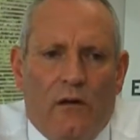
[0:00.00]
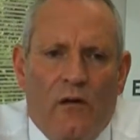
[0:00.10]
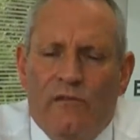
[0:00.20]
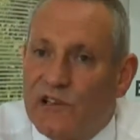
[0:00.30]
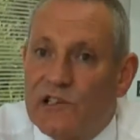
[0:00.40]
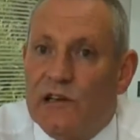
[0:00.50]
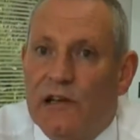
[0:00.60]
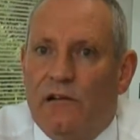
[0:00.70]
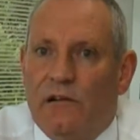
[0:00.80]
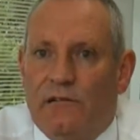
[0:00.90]

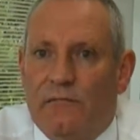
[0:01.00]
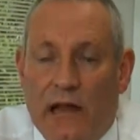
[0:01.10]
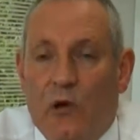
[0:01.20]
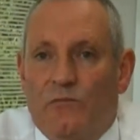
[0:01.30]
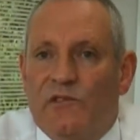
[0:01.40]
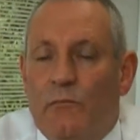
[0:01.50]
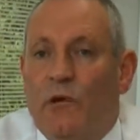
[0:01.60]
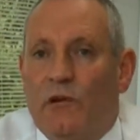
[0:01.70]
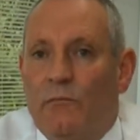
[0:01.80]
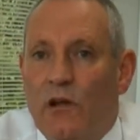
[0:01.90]
obviously it helps the
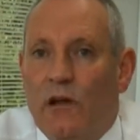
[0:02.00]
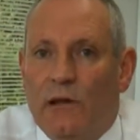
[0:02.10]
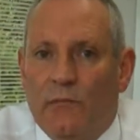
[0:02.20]
bottom line.